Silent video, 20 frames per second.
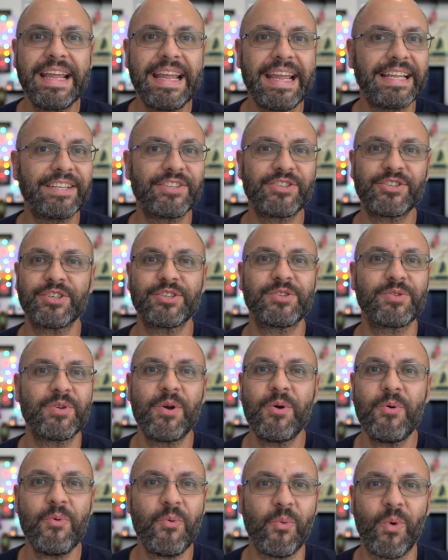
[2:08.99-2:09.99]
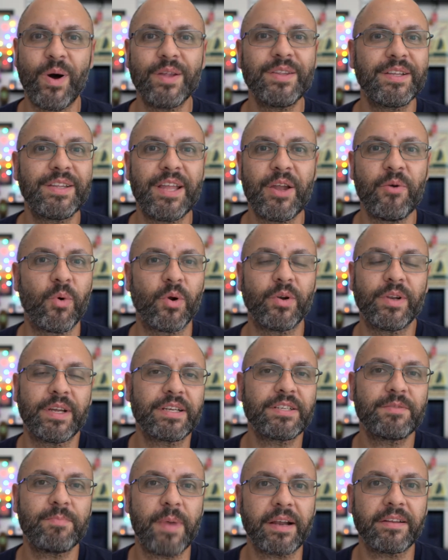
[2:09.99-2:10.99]
It's just one that they weren't
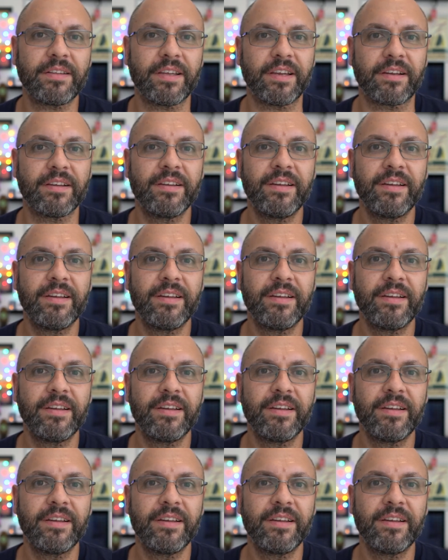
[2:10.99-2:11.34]
expecting.